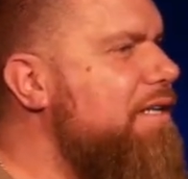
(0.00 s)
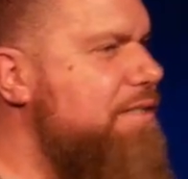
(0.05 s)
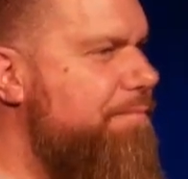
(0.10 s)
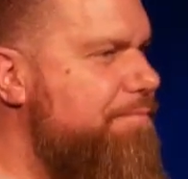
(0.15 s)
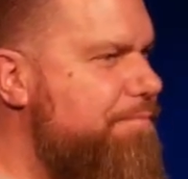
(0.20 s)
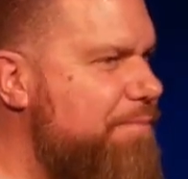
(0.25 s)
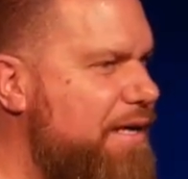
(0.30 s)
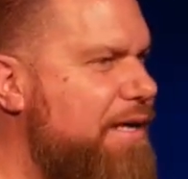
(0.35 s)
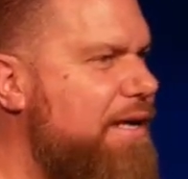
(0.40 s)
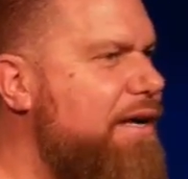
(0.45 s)
to
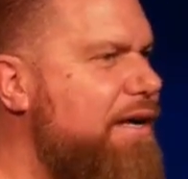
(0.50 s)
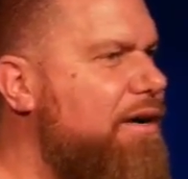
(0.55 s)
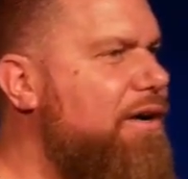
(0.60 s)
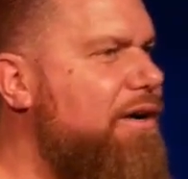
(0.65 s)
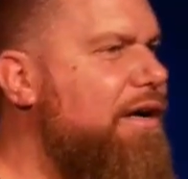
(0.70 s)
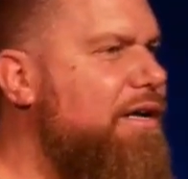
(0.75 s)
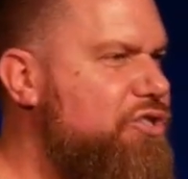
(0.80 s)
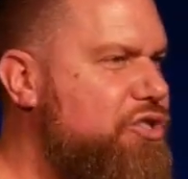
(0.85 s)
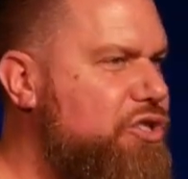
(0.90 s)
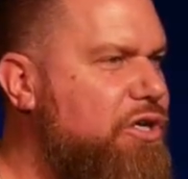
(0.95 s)
be here
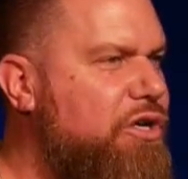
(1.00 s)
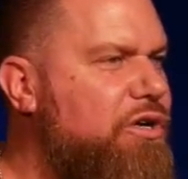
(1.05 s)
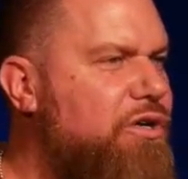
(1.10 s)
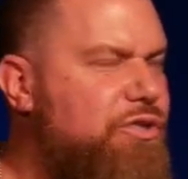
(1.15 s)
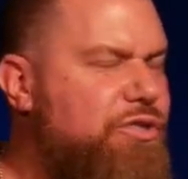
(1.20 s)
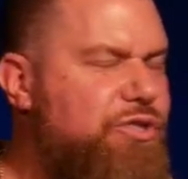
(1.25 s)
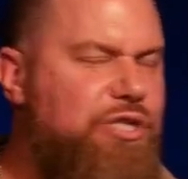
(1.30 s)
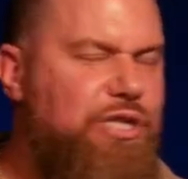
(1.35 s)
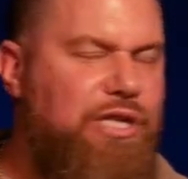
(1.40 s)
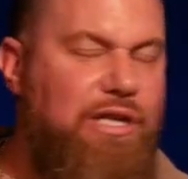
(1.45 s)
at
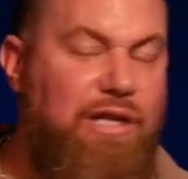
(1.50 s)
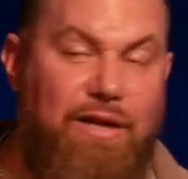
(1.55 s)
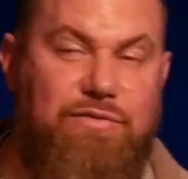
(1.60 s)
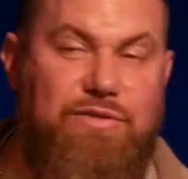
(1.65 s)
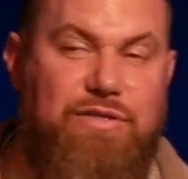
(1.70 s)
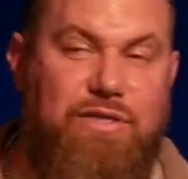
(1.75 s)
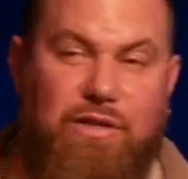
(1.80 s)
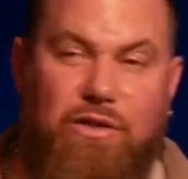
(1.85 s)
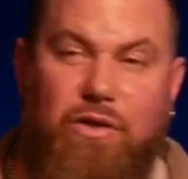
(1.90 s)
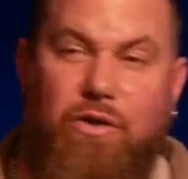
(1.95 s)
church. She
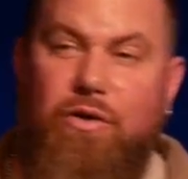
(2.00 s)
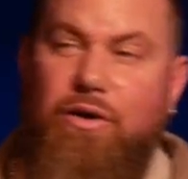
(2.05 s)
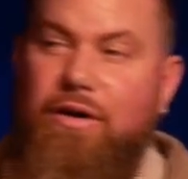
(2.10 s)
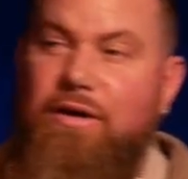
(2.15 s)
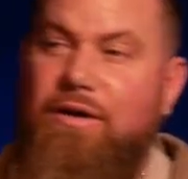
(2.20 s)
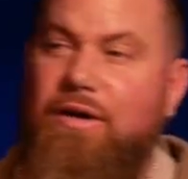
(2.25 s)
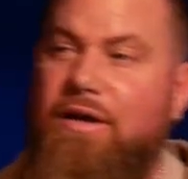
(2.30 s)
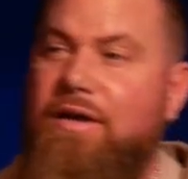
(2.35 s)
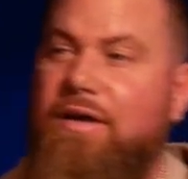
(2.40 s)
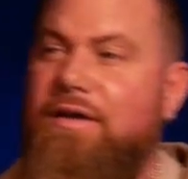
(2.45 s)
loves the
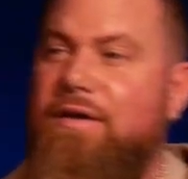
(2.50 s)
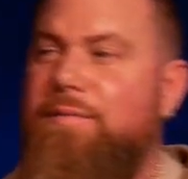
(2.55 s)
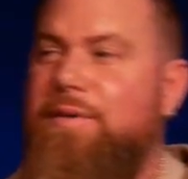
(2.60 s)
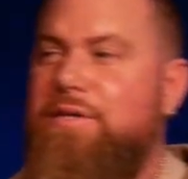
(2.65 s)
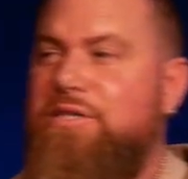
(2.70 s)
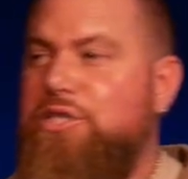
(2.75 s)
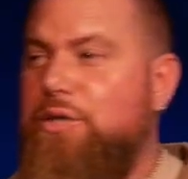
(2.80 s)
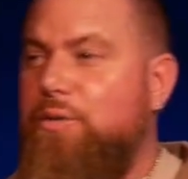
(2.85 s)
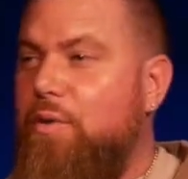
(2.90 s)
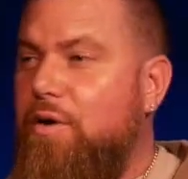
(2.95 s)
Lord,
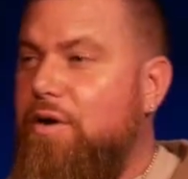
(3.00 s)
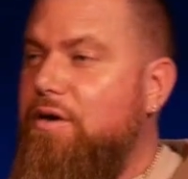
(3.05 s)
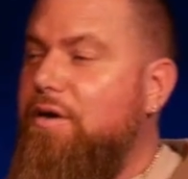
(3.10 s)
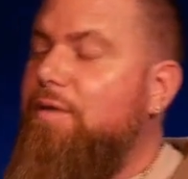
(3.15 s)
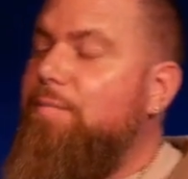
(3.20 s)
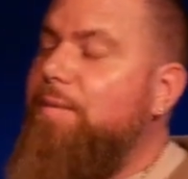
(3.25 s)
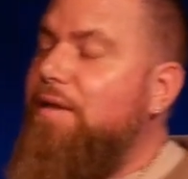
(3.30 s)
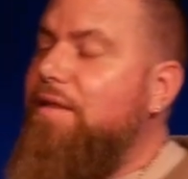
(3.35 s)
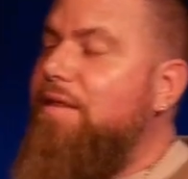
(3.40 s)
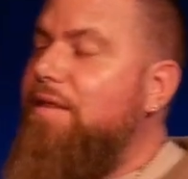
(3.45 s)
but she wanted
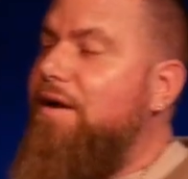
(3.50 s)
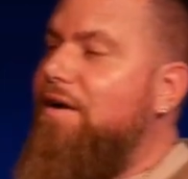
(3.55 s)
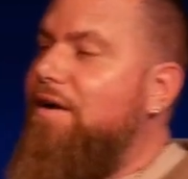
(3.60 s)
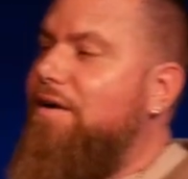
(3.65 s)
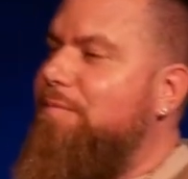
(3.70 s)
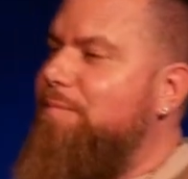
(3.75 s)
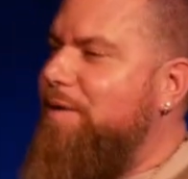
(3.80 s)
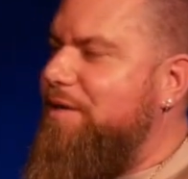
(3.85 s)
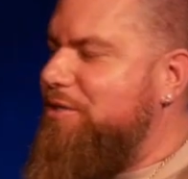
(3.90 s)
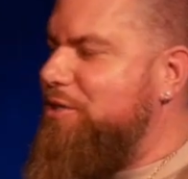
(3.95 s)
to be
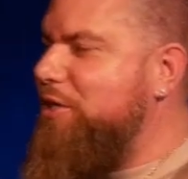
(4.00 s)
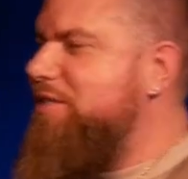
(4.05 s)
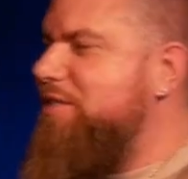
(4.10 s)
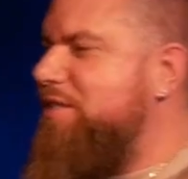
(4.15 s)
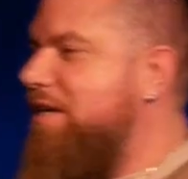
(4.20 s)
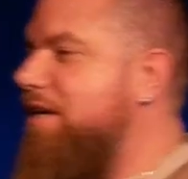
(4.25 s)
there. But she's